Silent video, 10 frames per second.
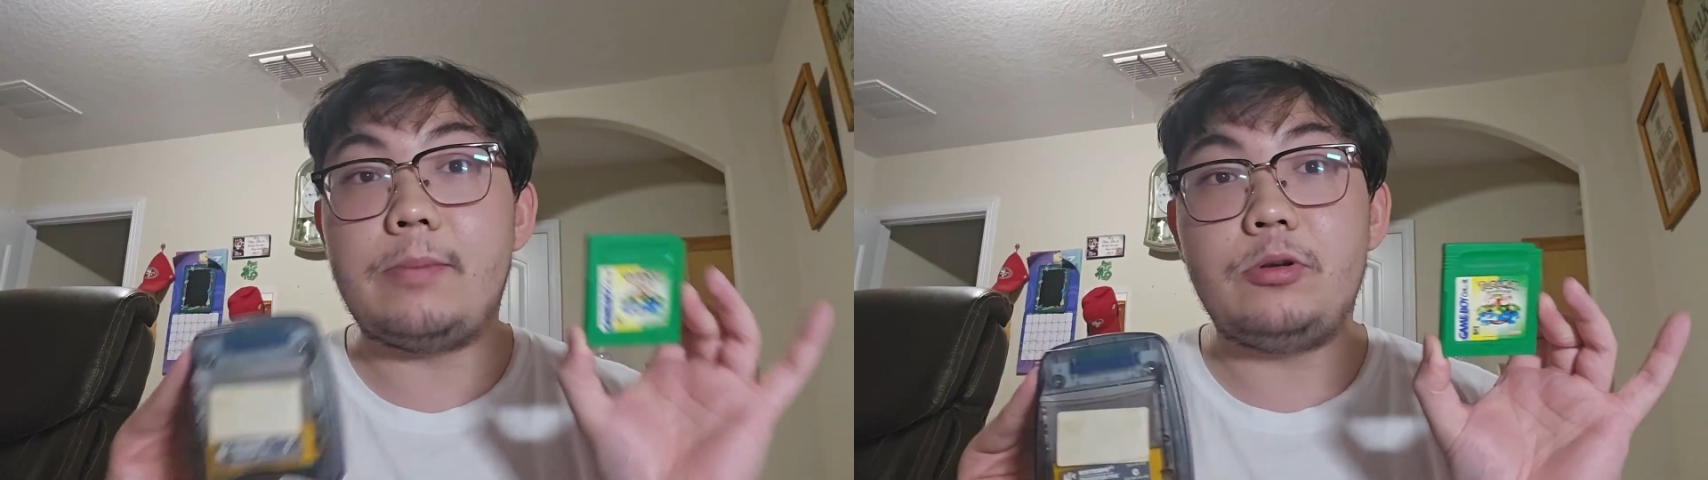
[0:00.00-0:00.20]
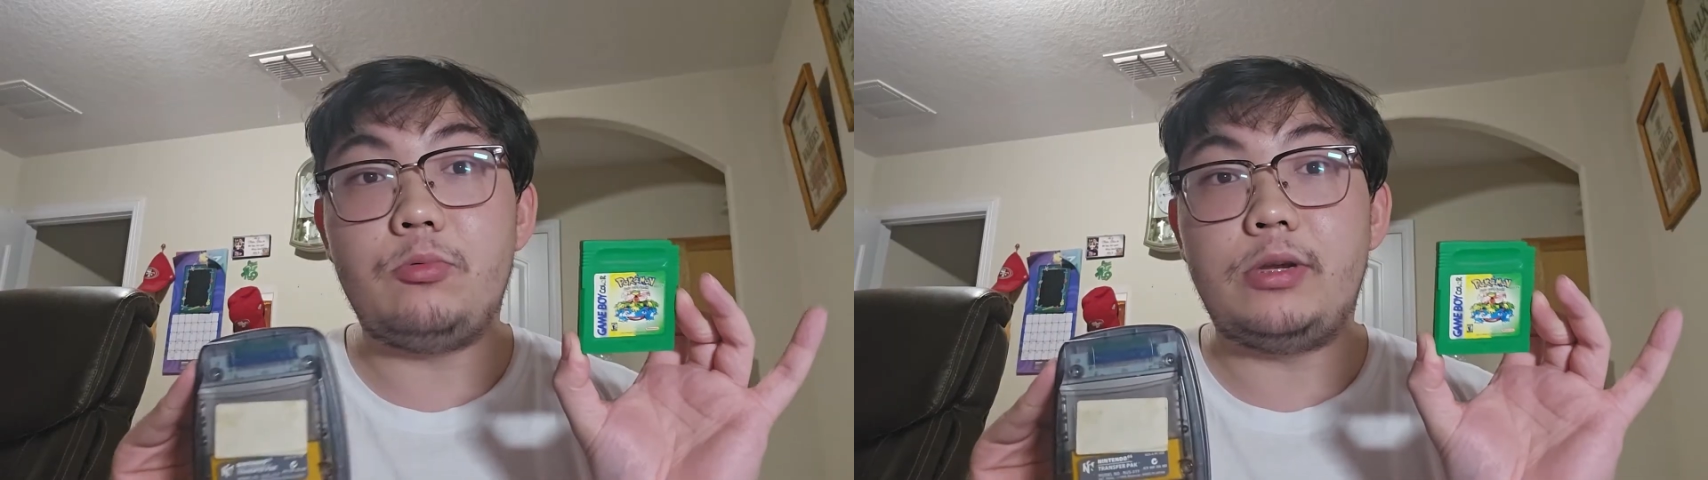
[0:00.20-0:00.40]

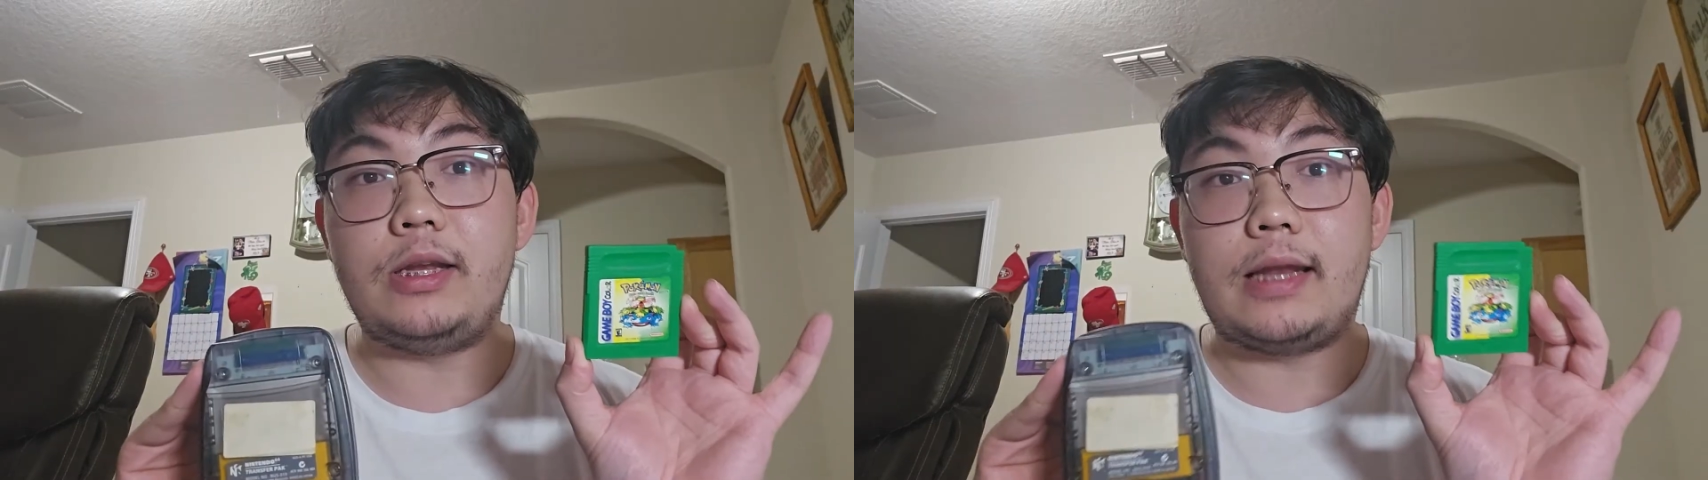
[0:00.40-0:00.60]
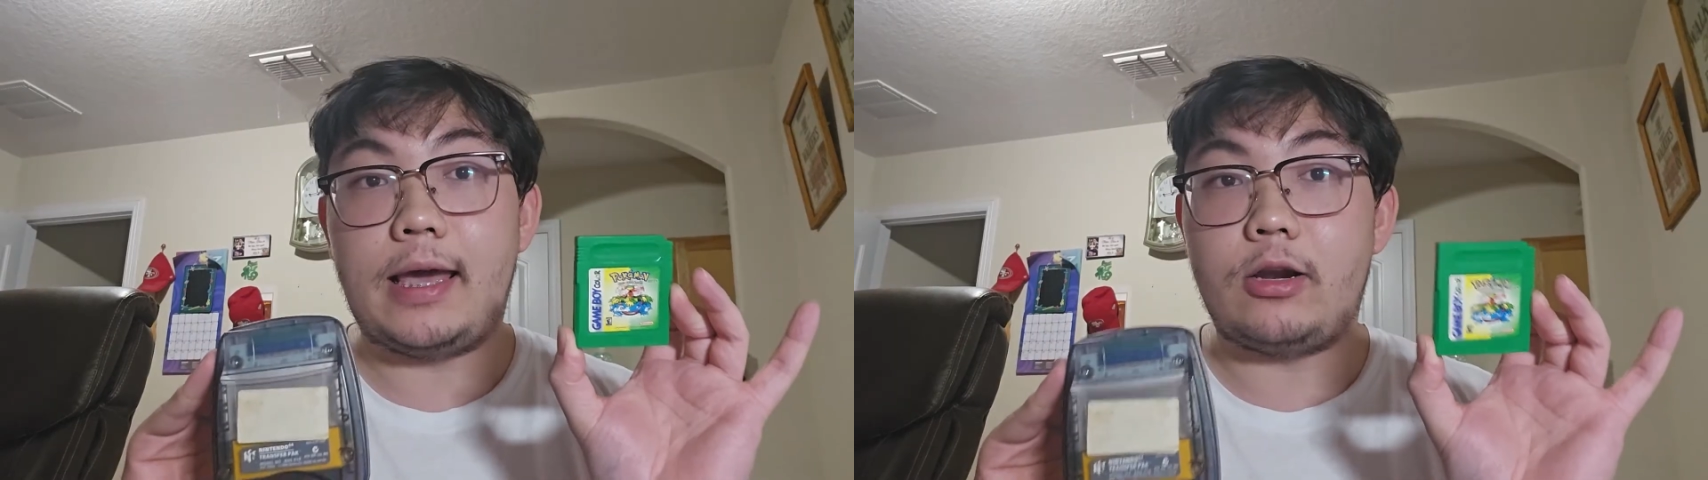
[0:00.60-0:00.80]
read it
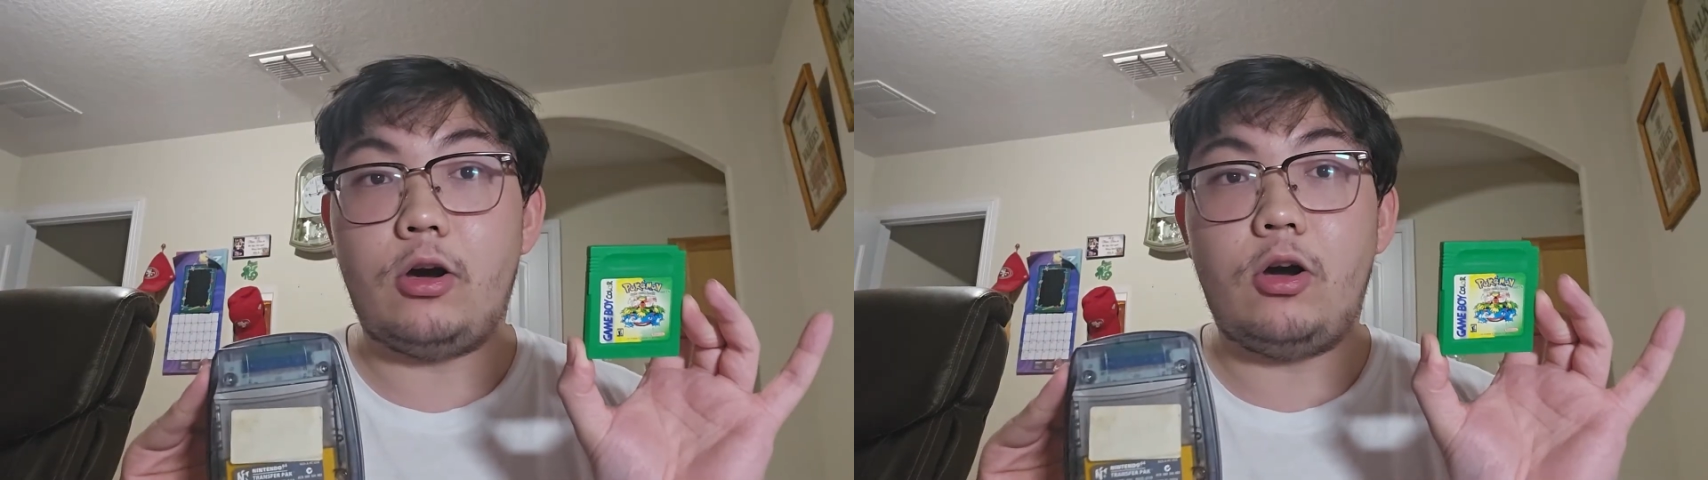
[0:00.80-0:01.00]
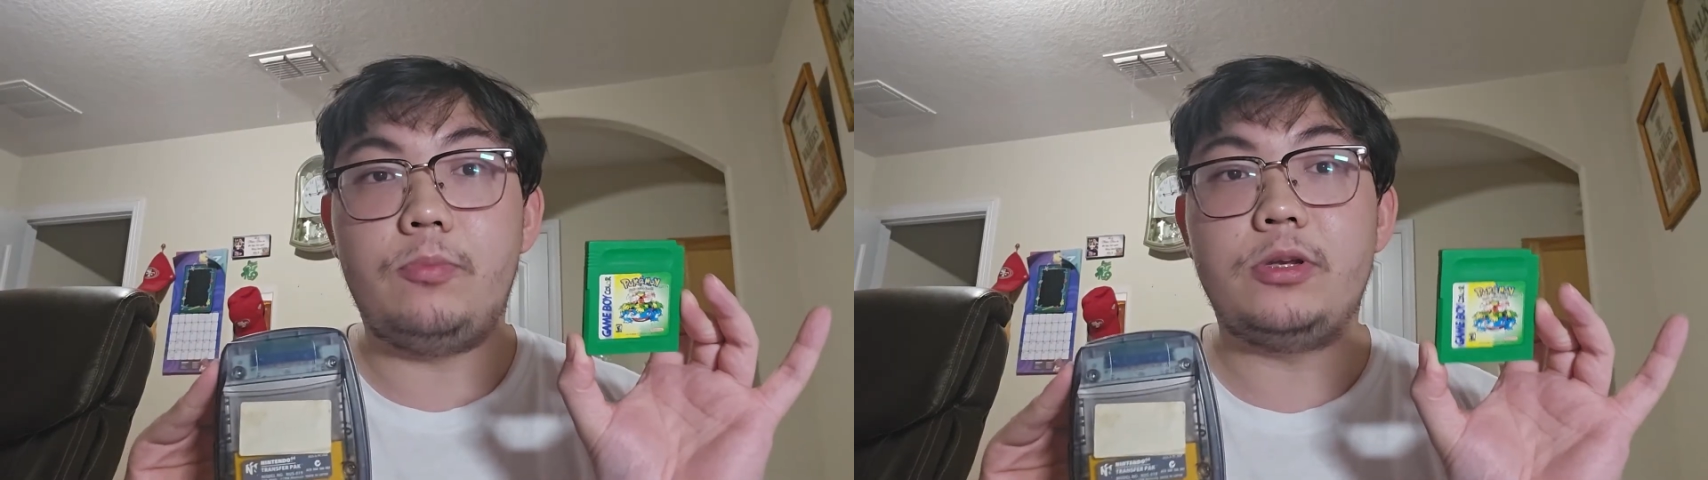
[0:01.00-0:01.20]
at all
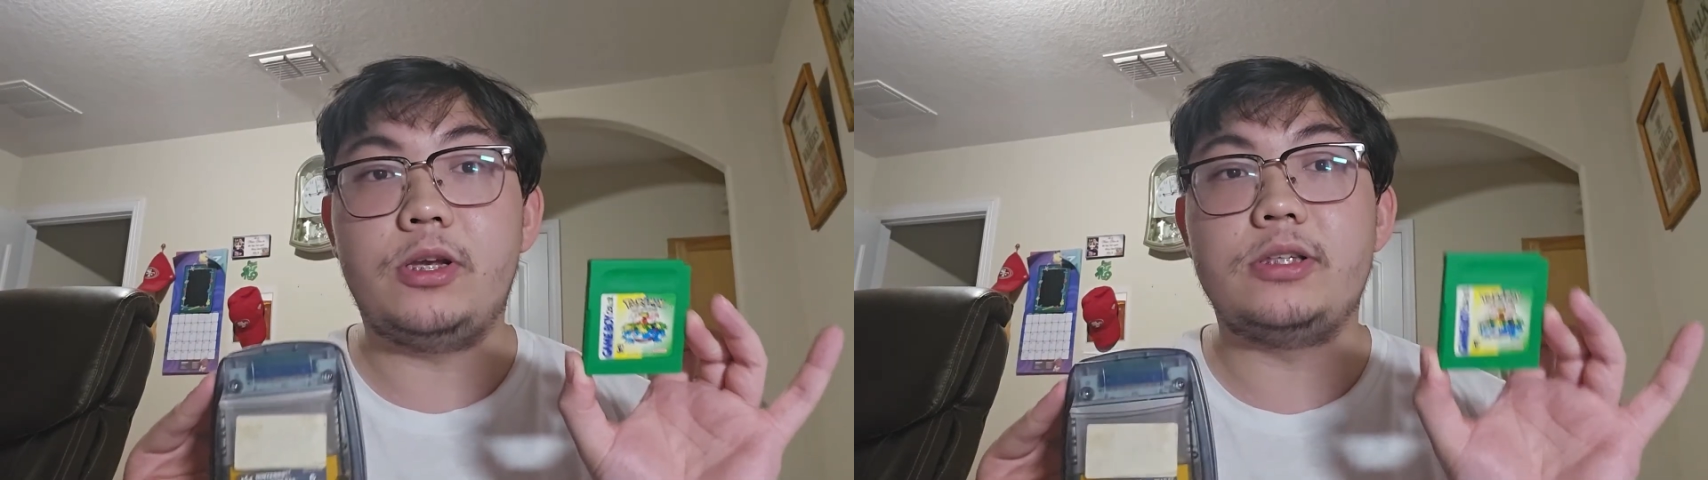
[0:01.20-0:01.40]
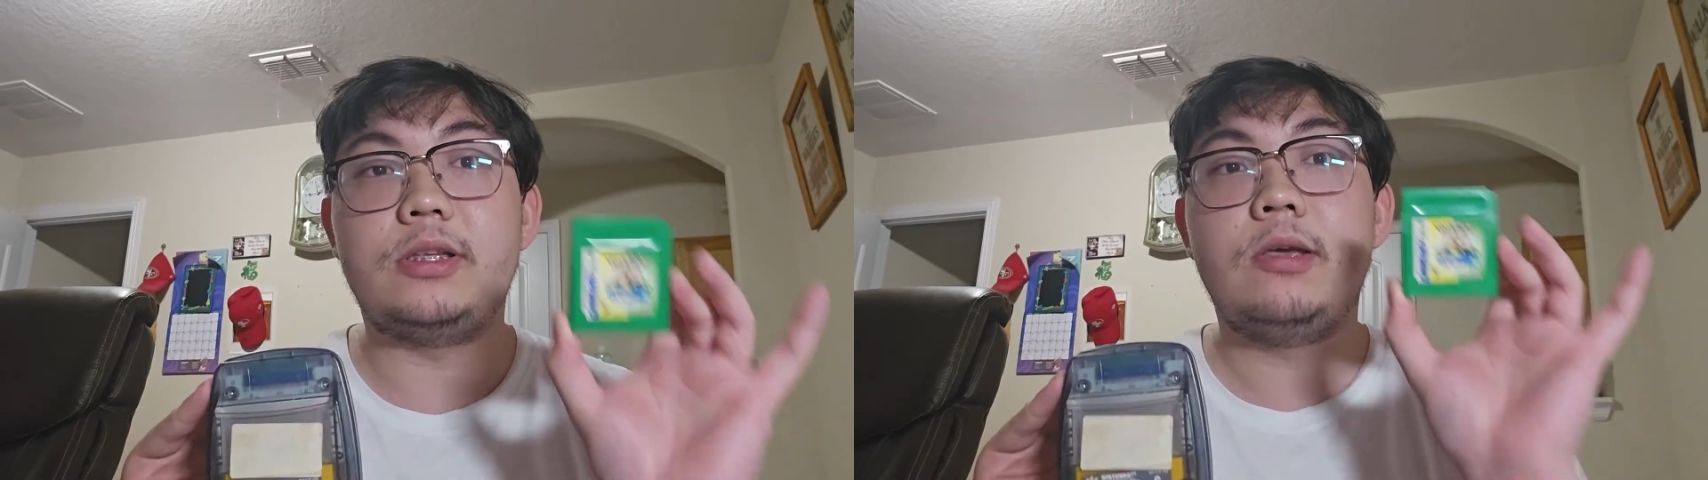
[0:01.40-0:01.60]
because